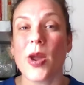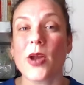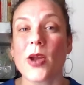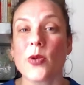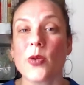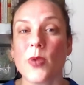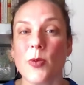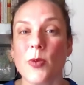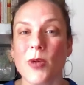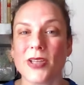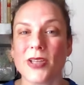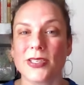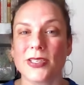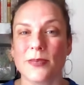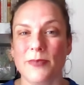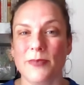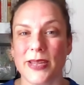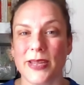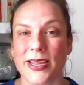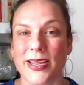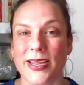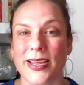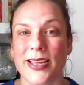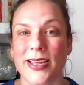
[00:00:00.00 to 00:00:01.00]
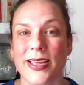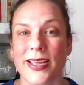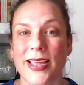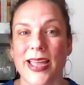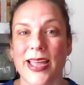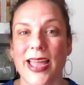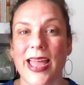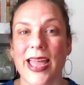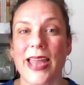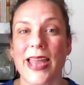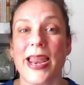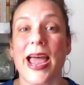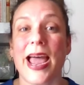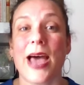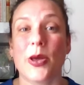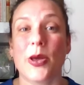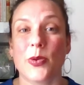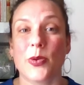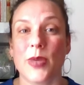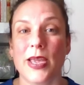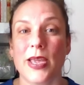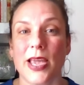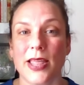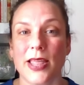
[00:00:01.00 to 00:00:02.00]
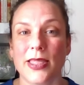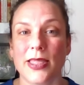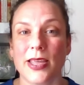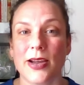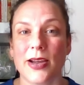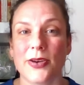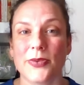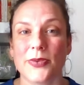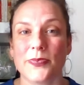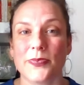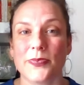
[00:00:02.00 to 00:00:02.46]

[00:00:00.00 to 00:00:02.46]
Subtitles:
do we want to be? And how do we get there?